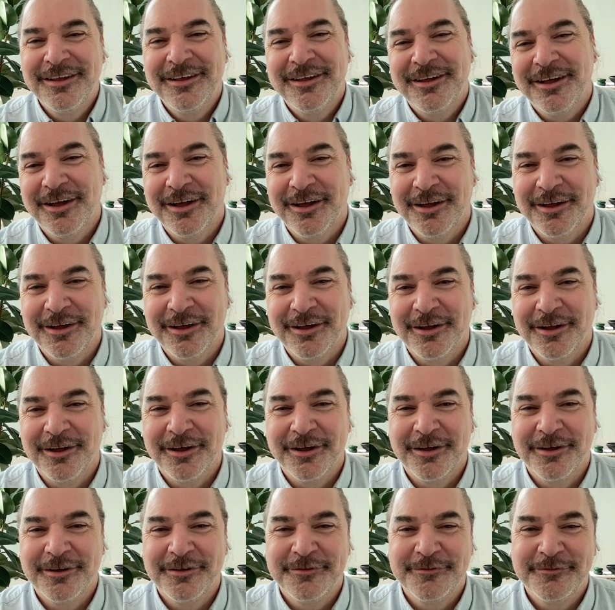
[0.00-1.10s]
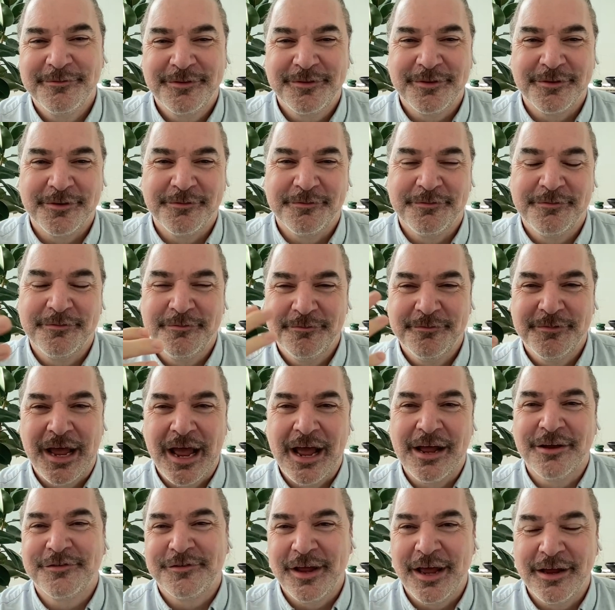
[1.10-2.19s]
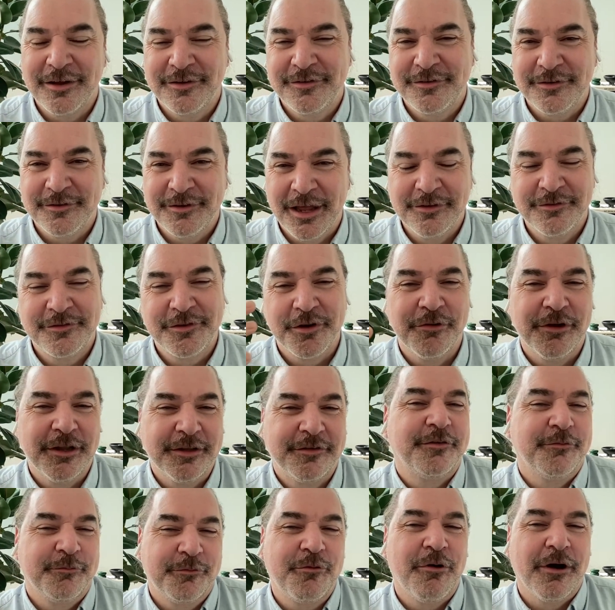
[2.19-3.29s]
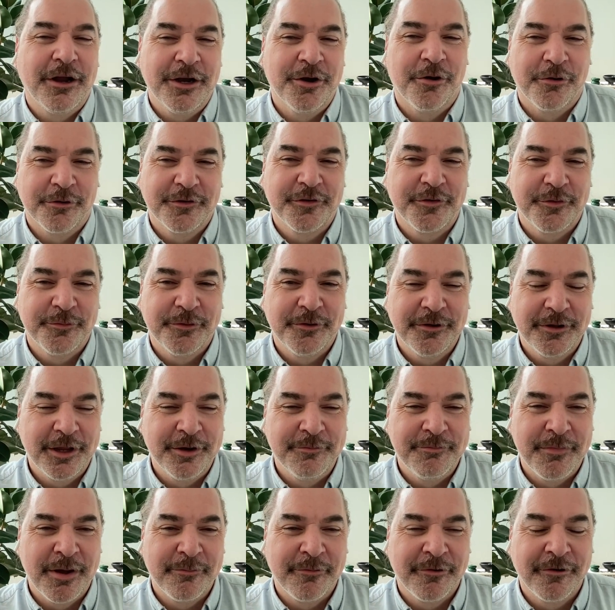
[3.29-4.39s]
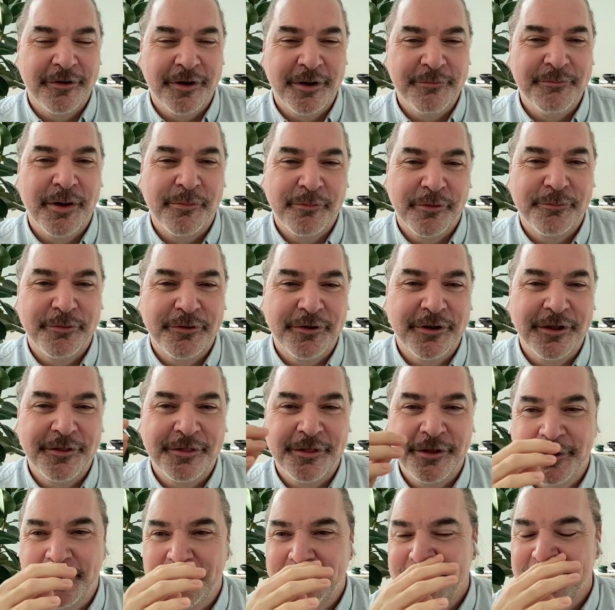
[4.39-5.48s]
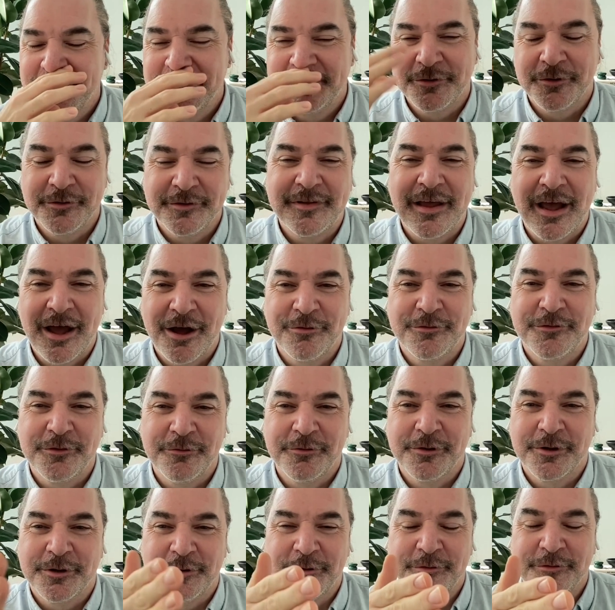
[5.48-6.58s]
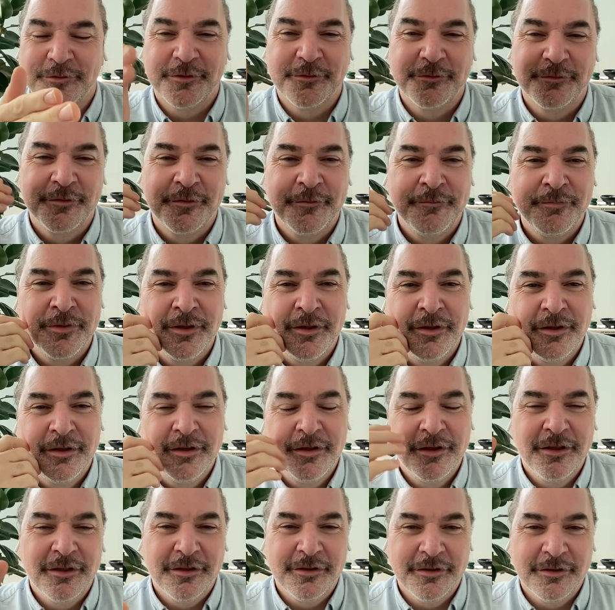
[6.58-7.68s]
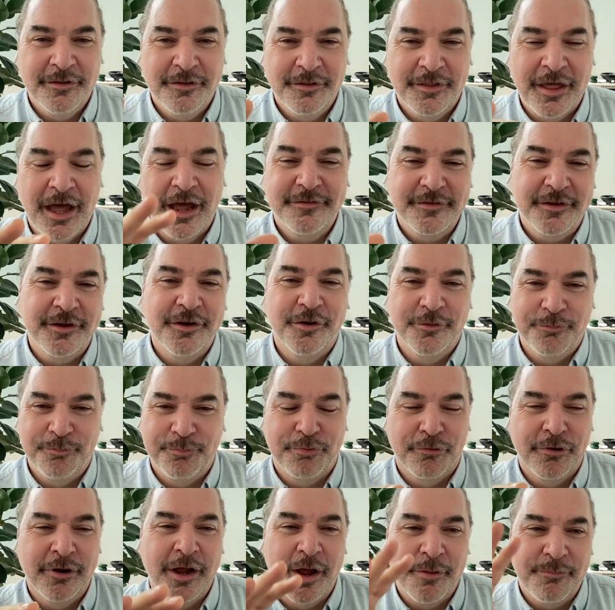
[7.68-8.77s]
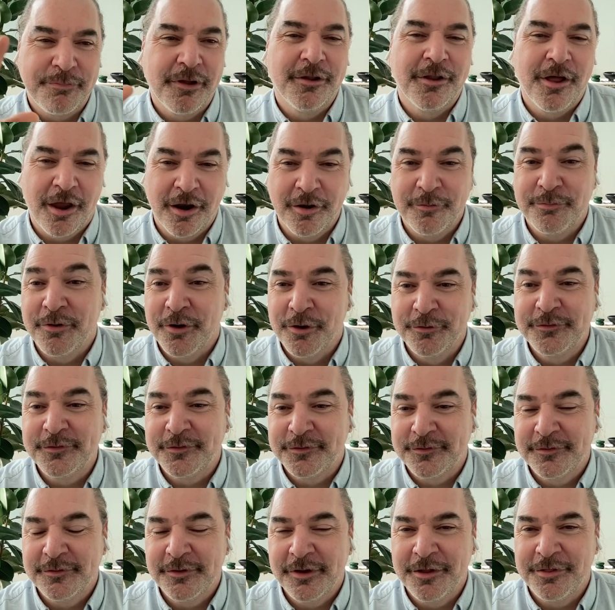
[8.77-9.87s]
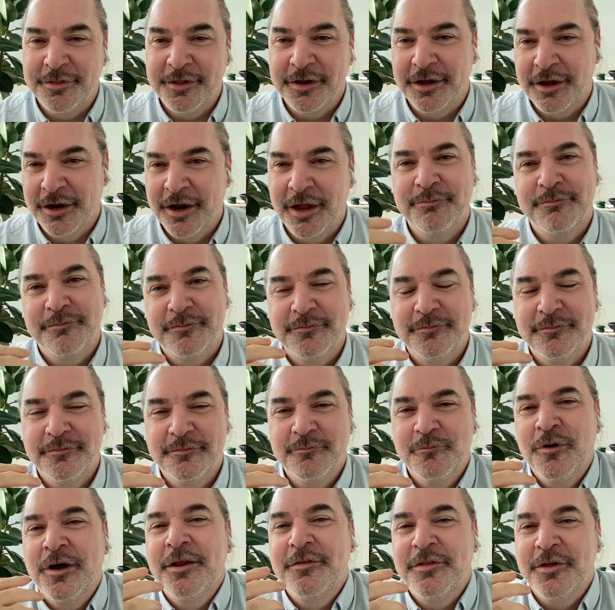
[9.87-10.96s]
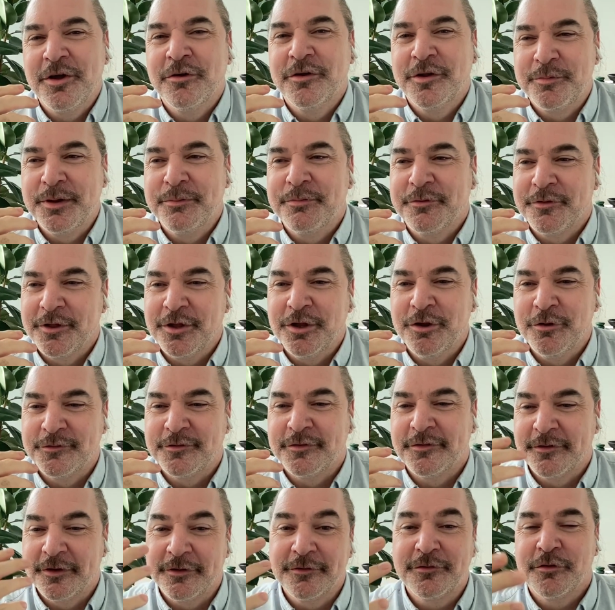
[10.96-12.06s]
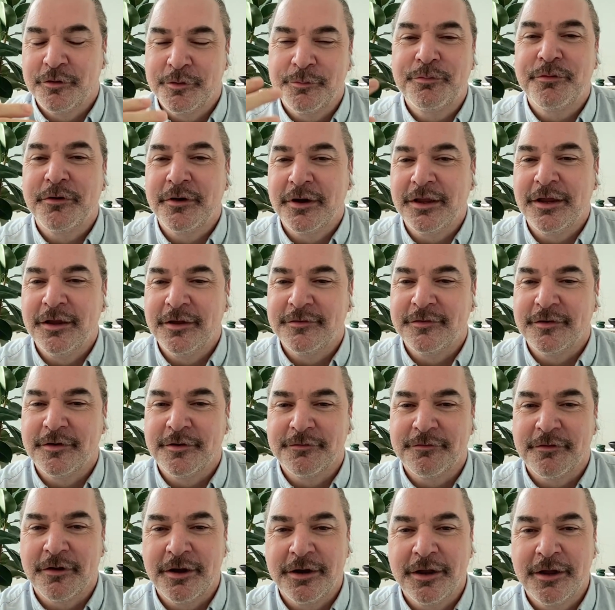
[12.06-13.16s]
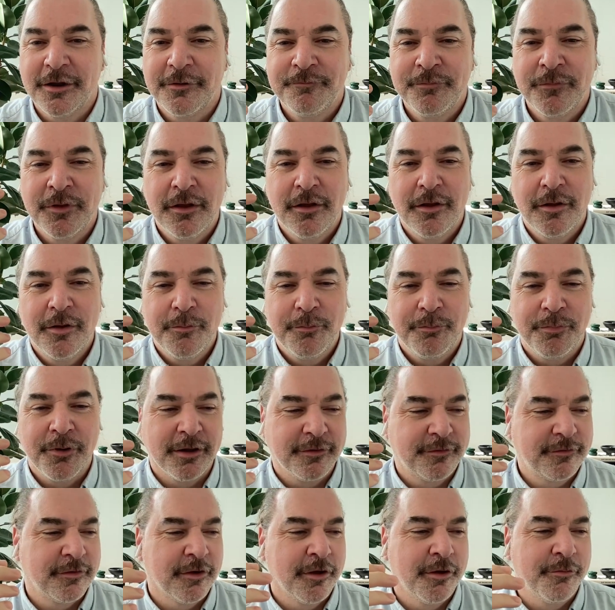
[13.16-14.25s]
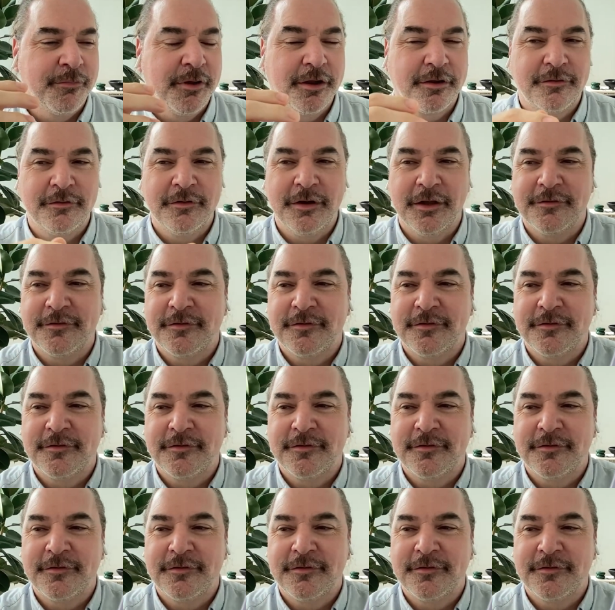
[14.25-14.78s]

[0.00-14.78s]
sort of hashtags. And so it's quite noticeable and memorable, I think. So it's #HowToInclusive. That's going to bring up a lot of posts, I think. And I'm one of the only people that uses it, so it's pretty easy to find it. But it